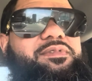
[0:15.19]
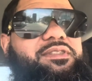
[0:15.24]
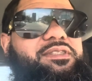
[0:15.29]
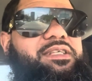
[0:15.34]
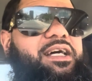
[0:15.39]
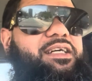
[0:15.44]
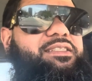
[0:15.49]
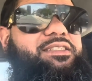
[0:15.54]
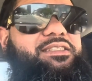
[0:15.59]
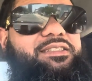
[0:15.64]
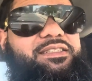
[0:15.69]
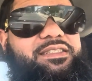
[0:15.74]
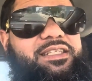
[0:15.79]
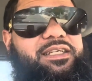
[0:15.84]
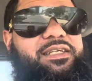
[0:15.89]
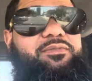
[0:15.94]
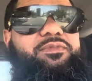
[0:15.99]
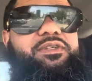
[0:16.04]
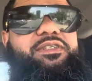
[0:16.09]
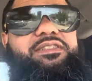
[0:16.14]
doesn't
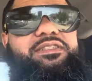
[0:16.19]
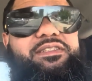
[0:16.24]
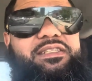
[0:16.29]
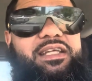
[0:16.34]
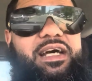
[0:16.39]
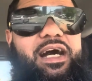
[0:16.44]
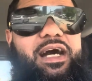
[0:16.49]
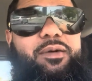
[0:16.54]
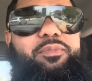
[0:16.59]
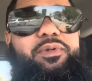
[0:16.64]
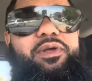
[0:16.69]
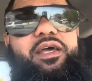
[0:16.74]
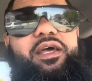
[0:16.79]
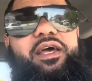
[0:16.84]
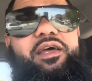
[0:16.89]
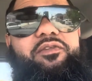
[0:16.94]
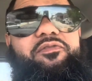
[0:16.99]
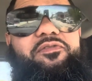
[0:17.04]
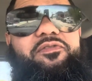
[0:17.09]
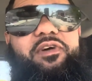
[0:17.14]
seem to stop.
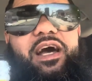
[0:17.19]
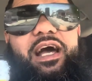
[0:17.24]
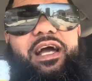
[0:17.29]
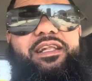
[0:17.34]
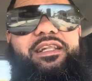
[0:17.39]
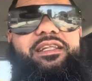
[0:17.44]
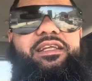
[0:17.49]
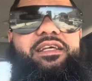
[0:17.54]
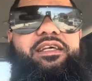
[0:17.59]
In fact,